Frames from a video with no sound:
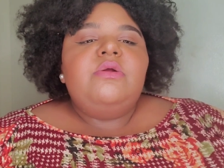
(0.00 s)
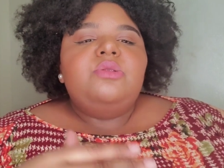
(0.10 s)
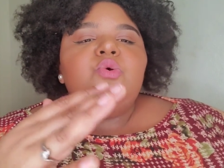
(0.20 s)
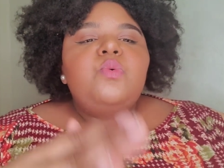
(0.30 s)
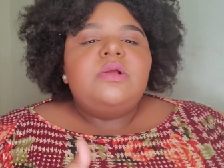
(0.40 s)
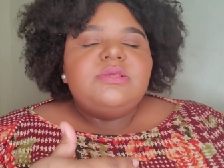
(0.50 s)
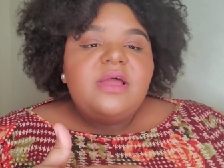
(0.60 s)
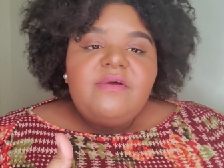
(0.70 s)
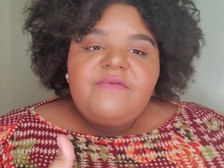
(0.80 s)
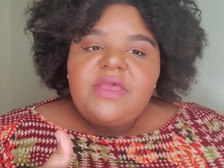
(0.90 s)
newer
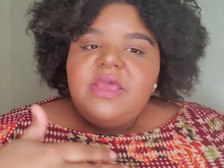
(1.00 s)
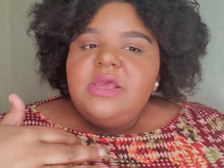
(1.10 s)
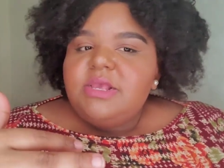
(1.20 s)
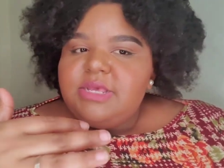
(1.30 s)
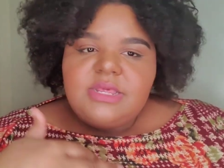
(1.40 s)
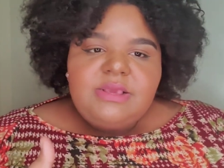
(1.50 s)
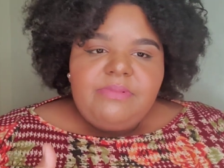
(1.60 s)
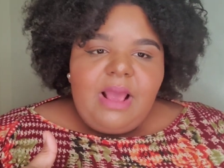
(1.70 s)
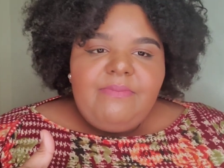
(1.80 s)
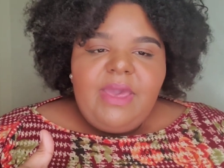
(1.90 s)
stuff is in a
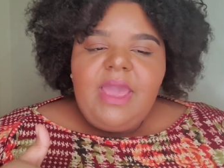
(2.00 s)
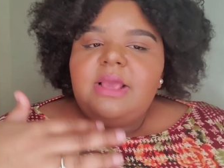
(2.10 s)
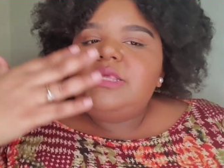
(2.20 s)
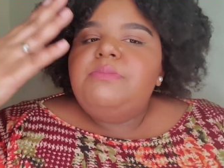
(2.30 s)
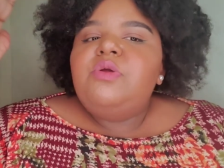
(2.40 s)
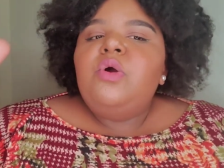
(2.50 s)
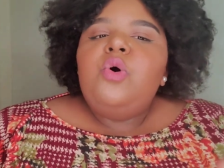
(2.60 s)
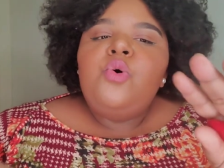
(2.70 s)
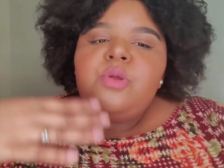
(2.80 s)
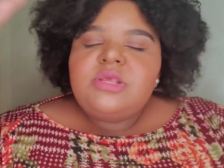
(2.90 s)
Ziploc bag and some of their
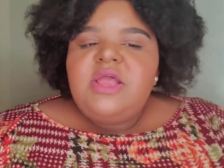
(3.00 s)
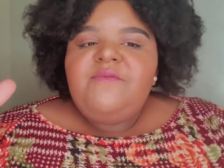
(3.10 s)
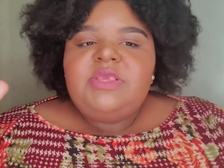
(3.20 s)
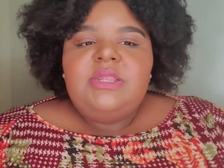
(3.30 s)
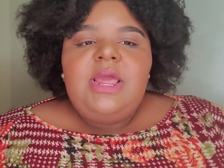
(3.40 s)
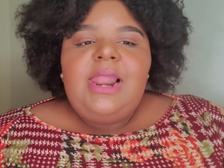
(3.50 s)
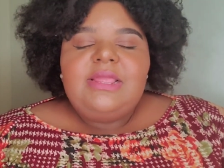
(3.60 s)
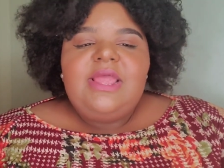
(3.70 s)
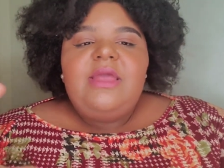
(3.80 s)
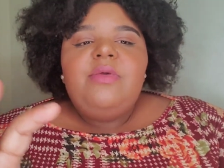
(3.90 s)
older stuff is in that
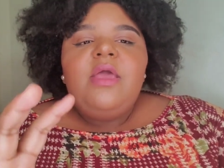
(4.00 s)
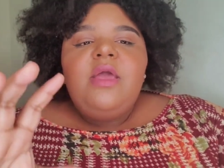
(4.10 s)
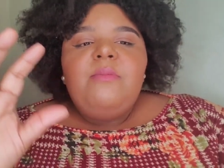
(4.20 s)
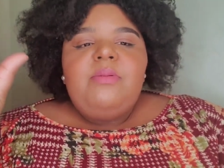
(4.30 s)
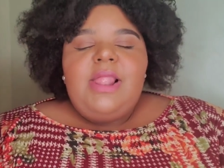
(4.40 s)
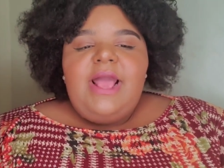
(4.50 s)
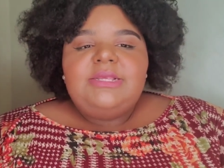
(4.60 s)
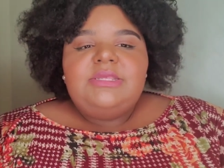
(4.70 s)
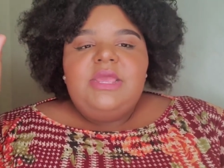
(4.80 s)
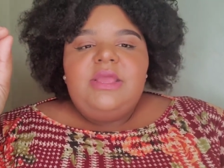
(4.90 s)
like that
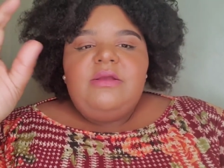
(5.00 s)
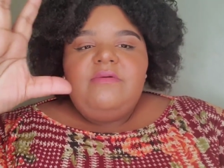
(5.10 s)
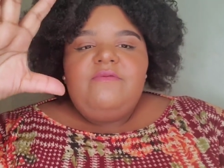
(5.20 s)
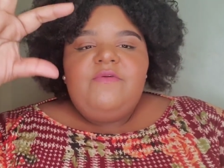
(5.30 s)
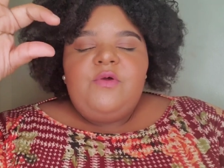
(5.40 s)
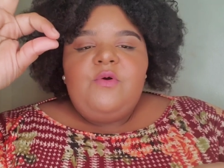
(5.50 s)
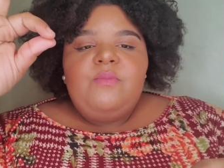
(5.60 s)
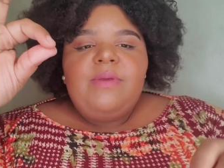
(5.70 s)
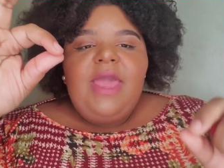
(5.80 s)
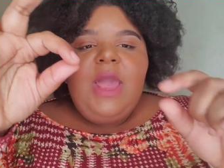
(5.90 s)
plastic
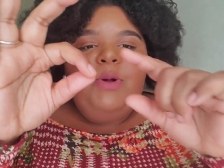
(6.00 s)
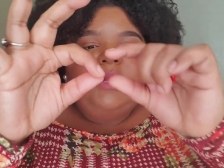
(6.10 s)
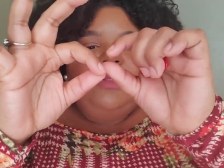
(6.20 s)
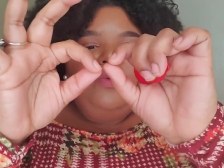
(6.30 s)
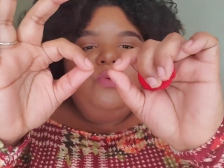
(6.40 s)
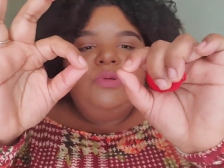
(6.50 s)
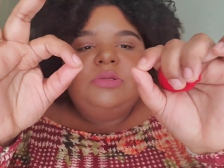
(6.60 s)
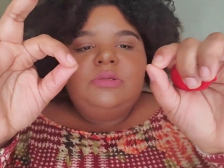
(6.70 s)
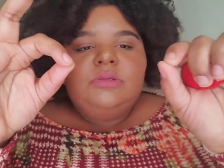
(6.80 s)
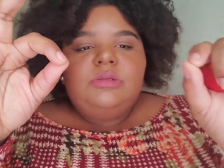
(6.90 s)
film bag with the little
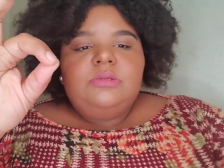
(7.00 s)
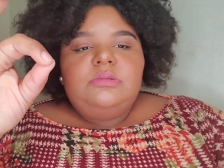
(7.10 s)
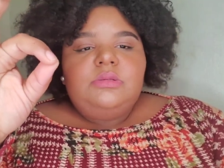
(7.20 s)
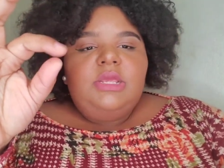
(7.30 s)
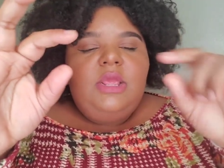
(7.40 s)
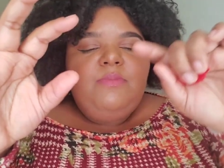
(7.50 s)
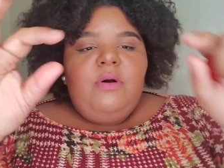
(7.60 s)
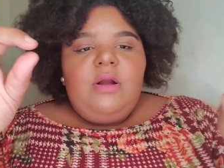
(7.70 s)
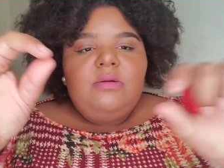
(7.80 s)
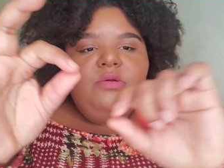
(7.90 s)
sticky
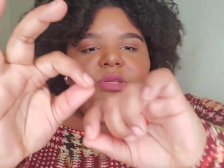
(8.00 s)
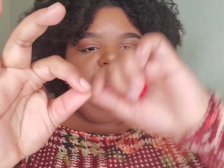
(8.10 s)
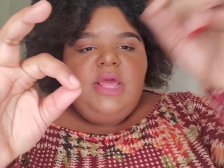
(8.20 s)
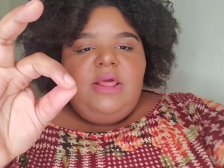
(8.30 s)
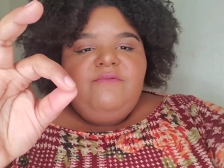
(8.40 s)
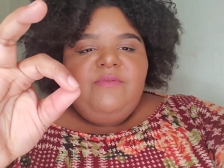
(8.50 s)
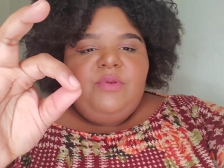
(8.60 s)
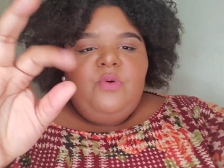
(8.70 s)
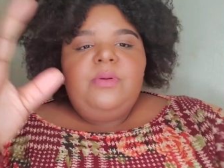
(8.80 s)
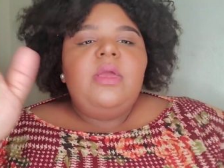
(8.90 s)
part. You just kind of flip
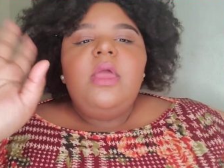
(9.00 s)
it open.